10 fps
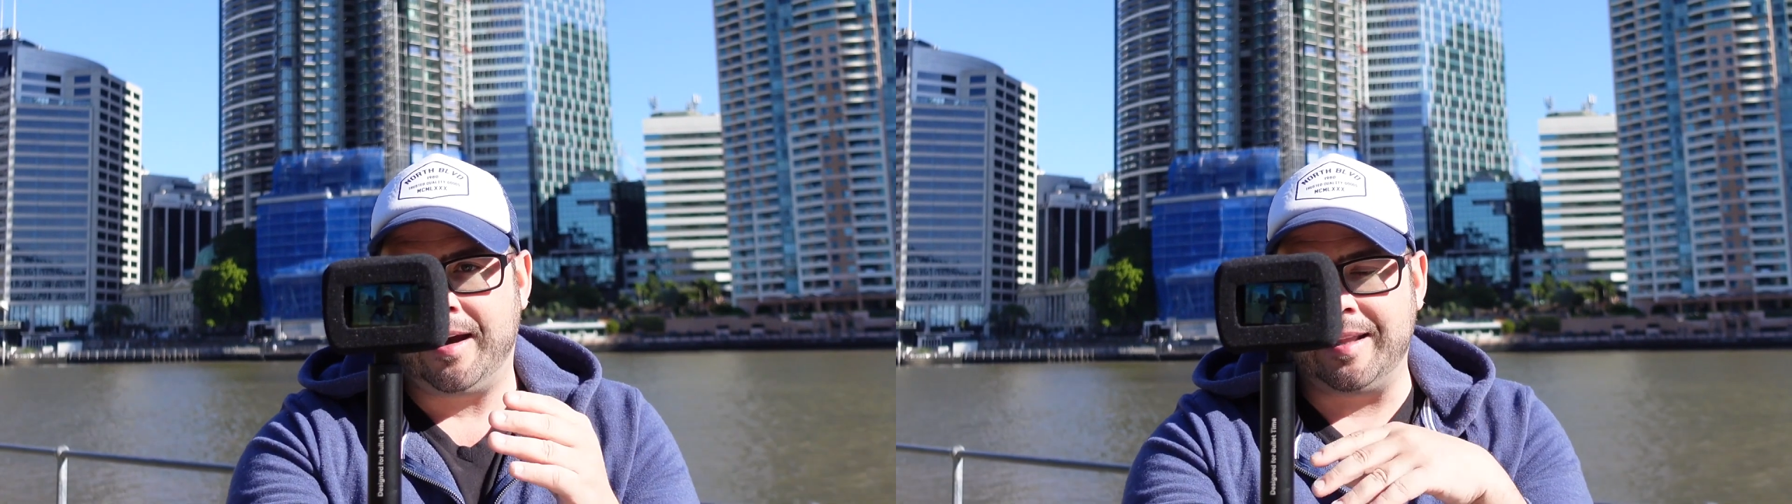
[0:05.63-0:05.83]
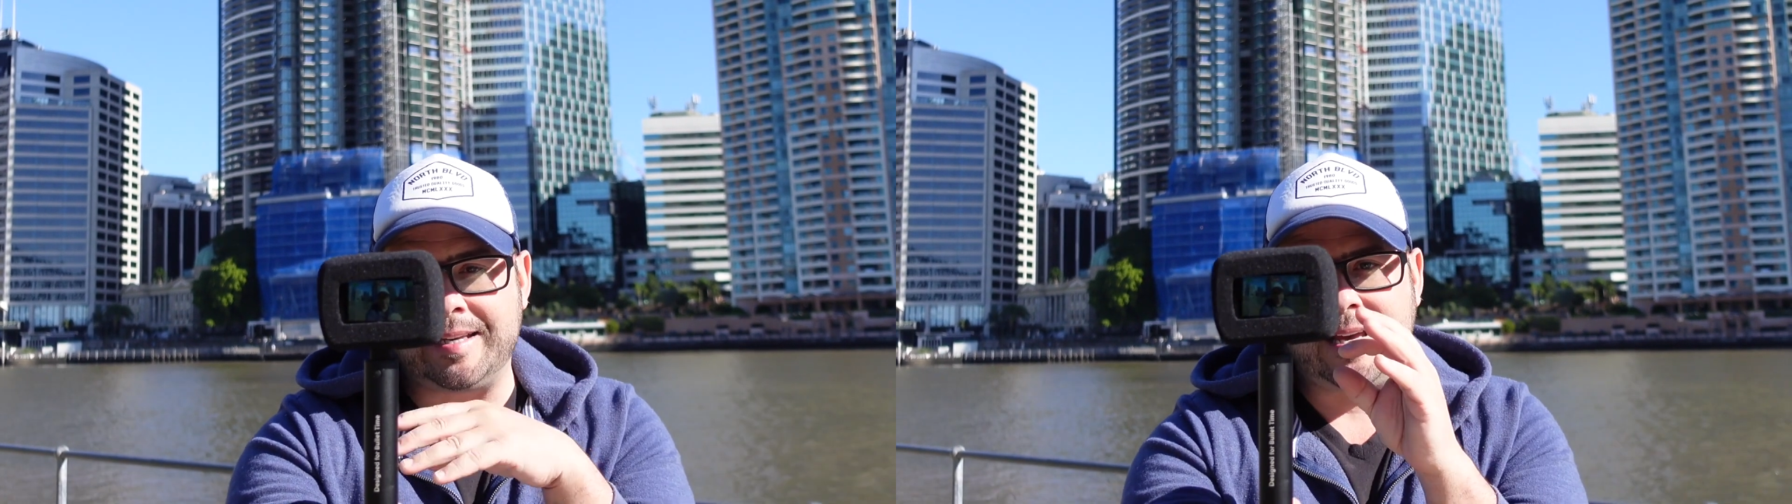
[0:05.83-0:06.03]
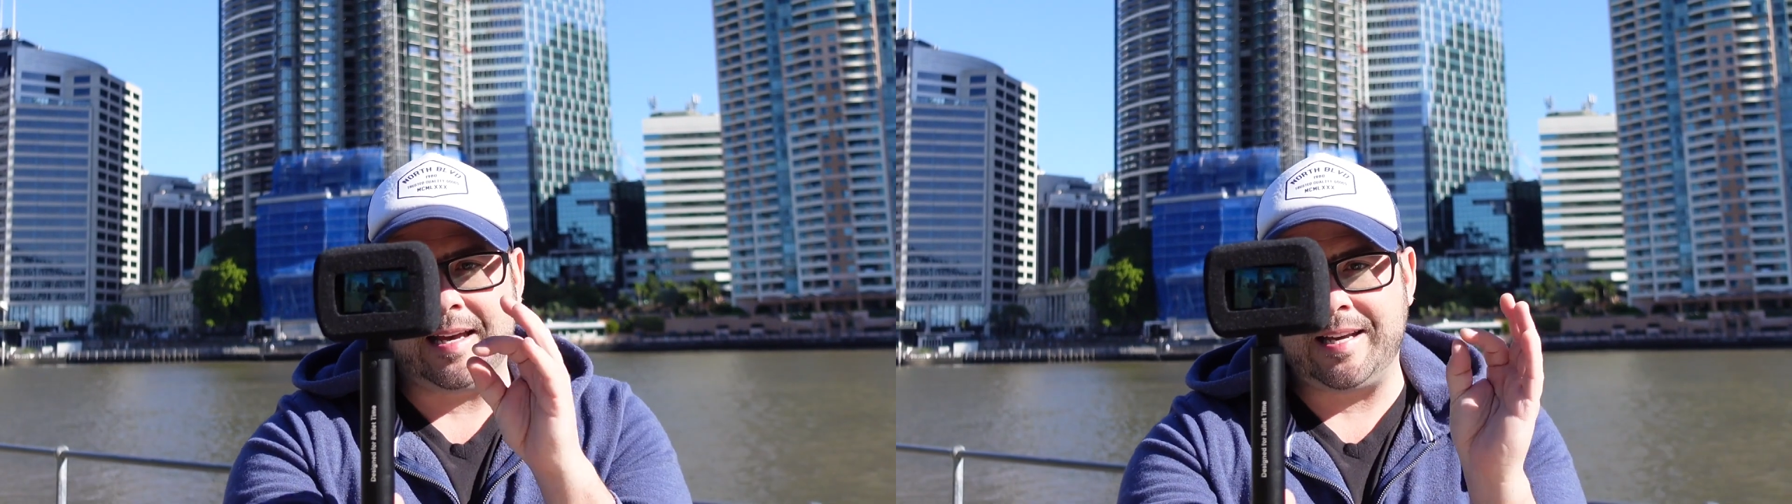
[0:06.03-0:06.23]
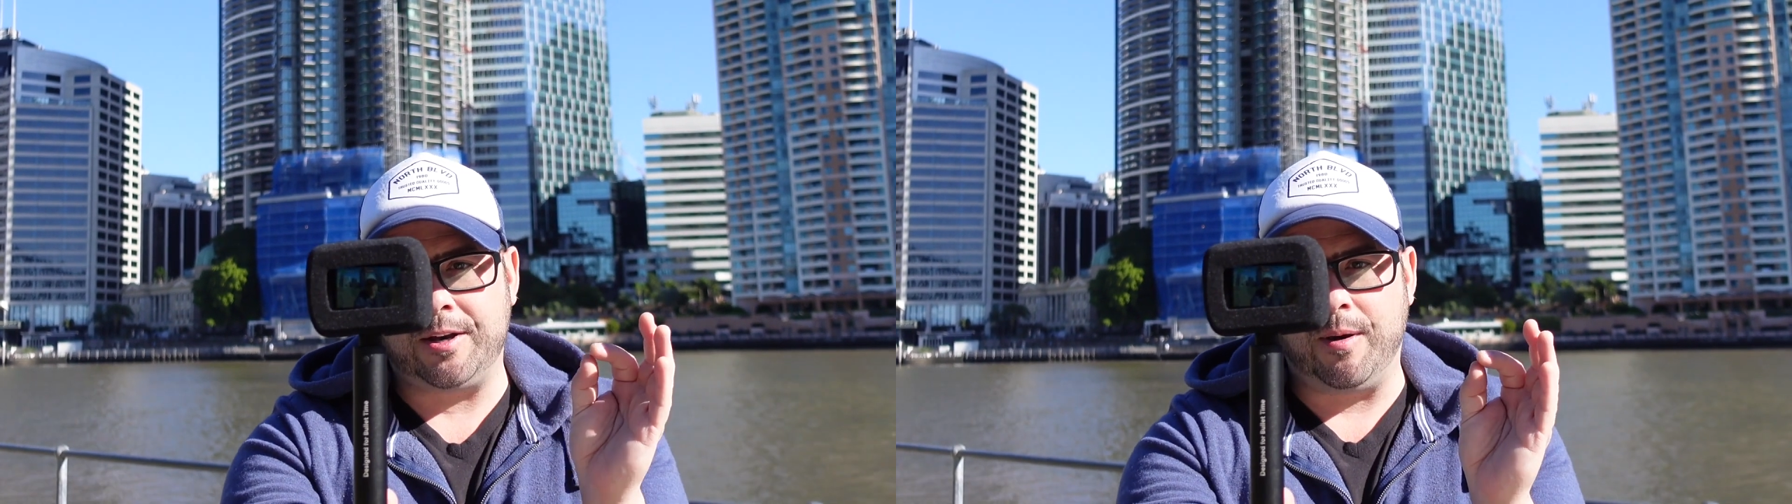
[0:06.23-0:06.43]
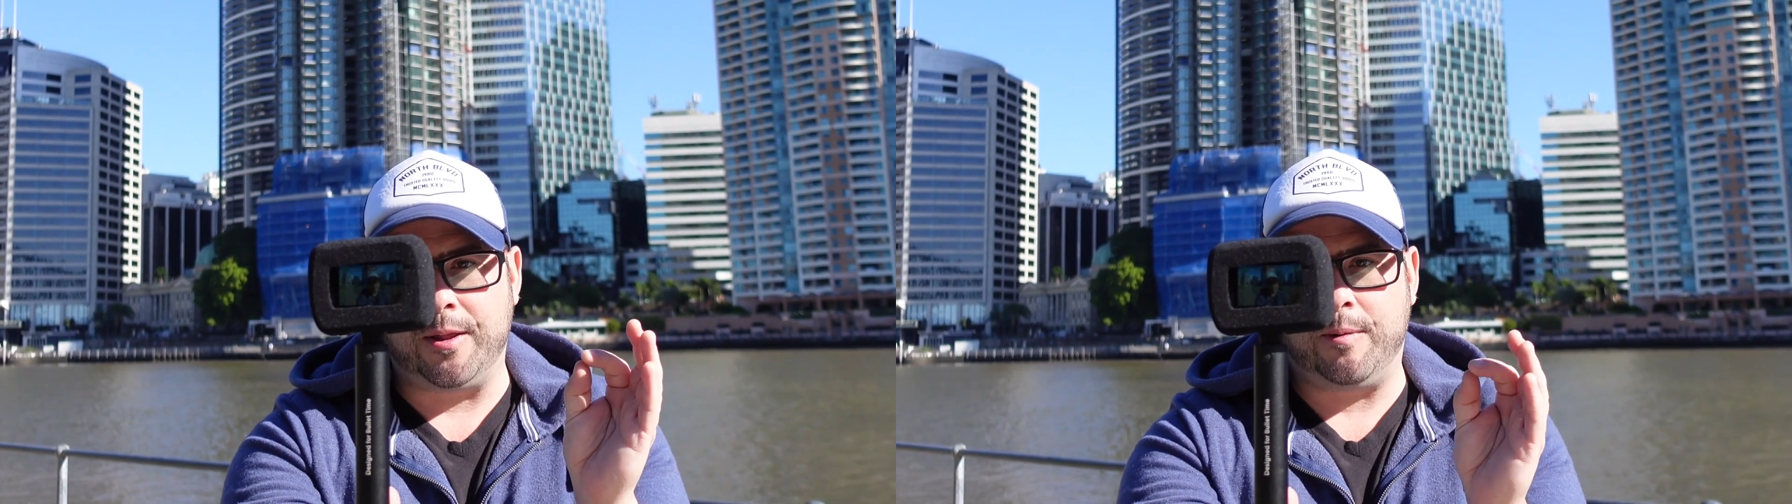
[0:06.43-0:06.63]
Unless I tell
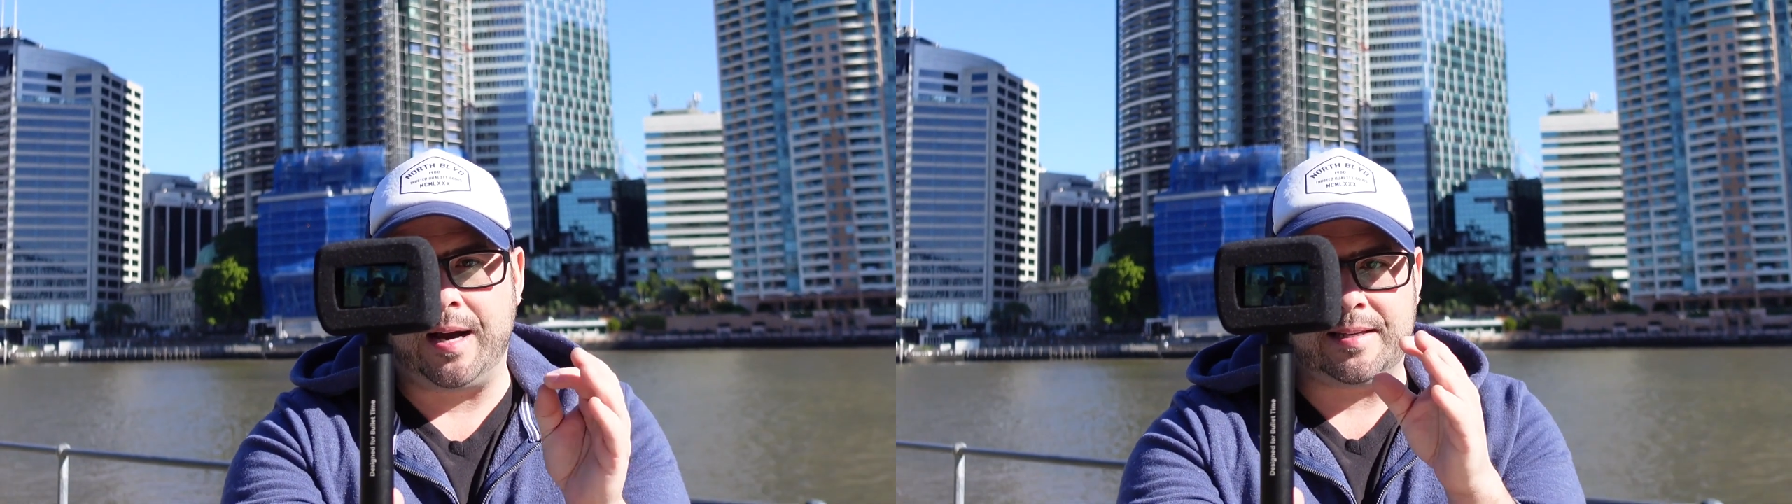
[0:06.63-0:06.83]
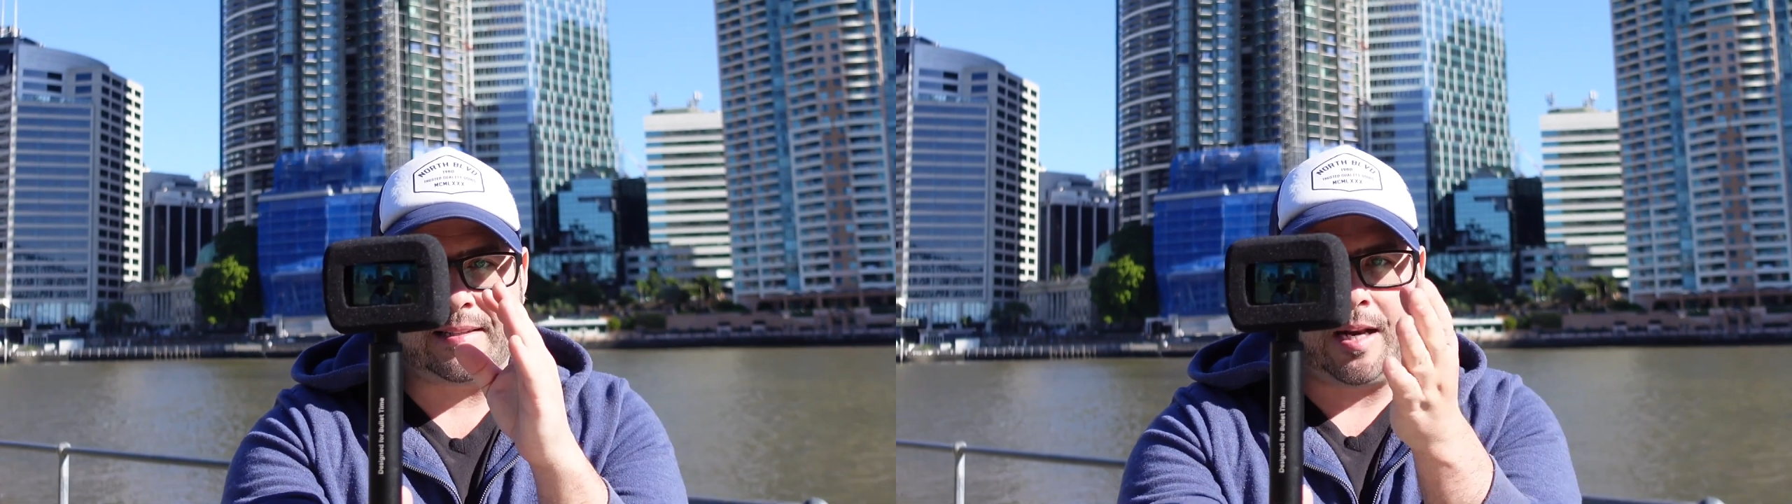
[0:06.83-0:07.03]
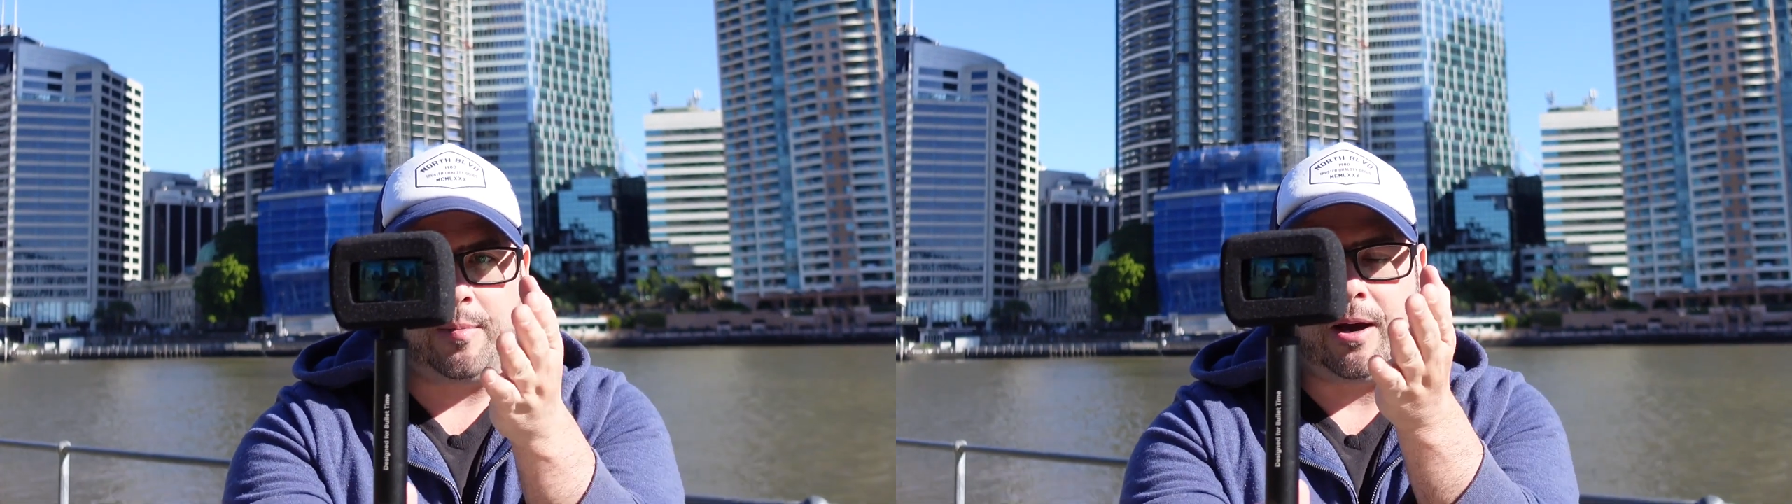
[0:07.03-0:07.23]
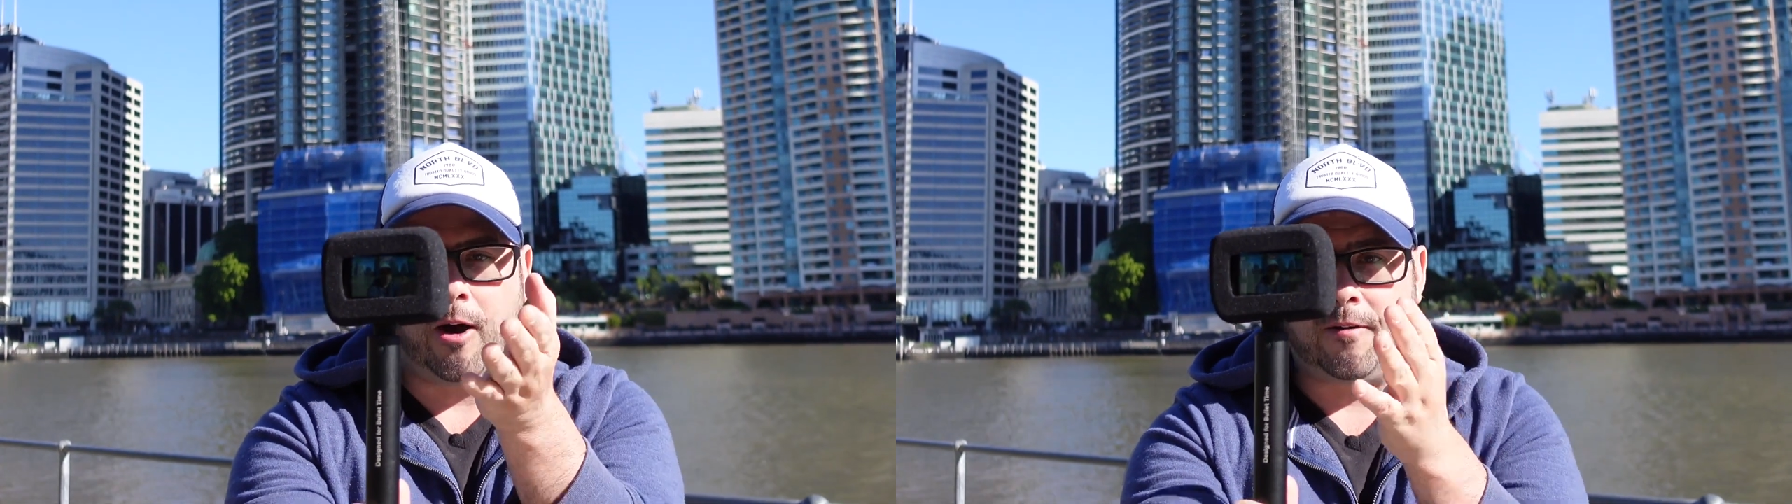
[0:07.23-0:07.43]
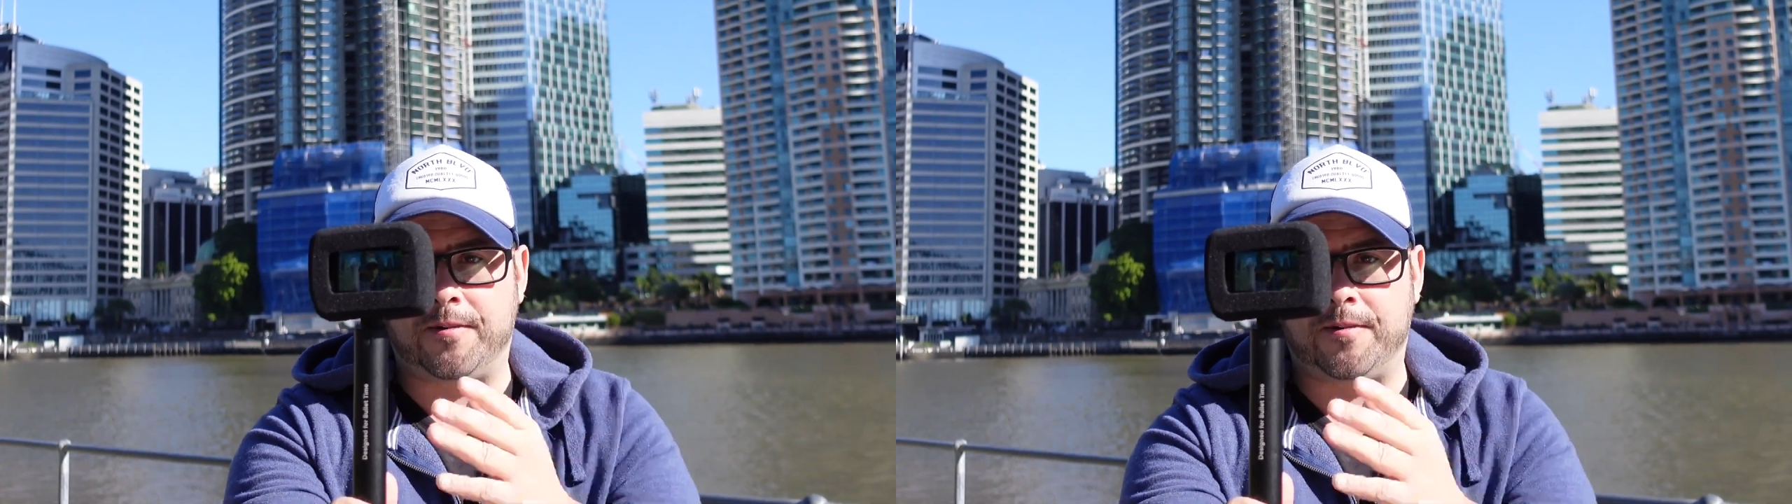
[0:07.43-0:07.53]
you otherwise, it's gonna be all